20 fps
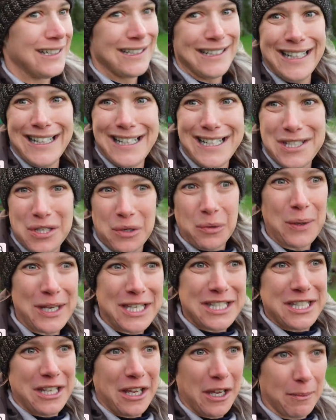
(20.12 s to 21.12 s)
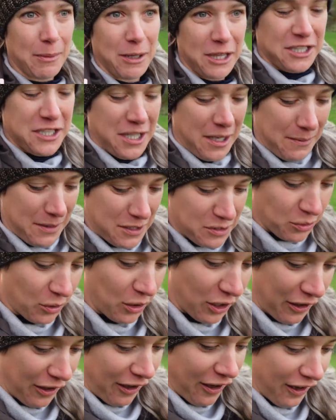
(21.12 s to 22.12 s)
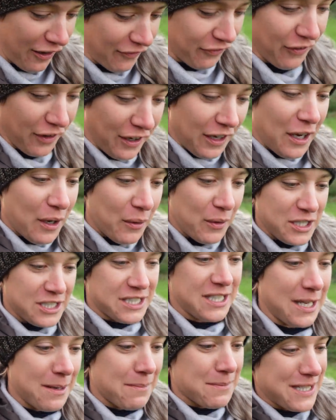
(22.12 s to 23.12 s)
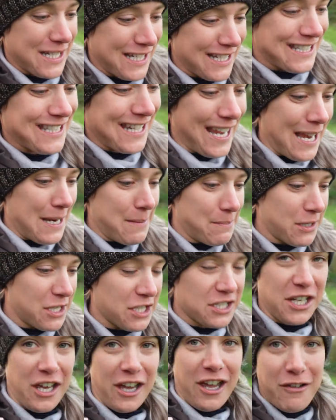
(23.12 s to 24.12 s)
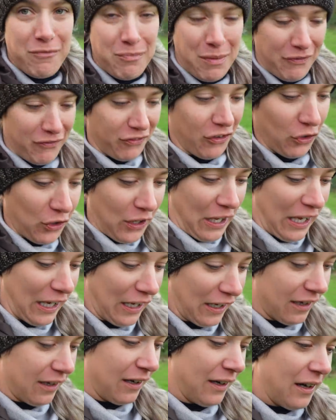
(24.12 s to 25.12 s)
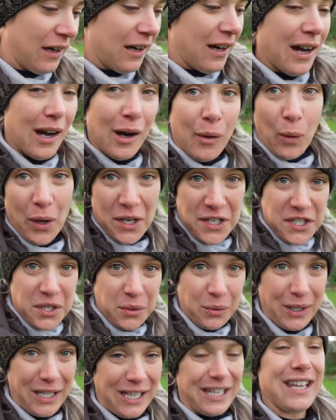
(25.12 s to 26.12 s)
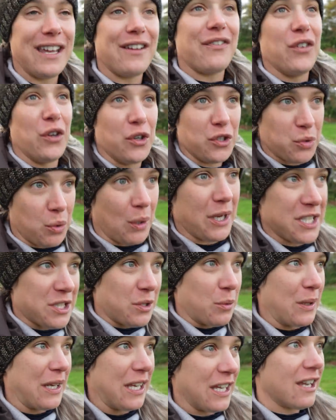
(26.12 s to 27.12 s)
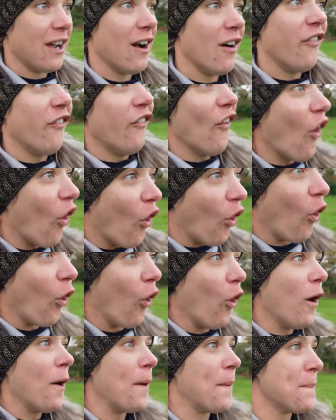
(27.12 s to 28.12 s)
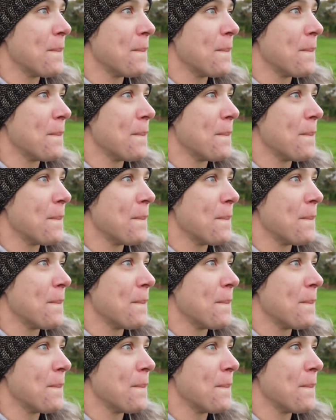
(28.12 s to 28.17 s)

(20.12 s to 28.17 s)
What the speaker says: nearly 2 weeks ago by the time this will go live, which seems insane because I have been vlogging once a week, if not twice a week, for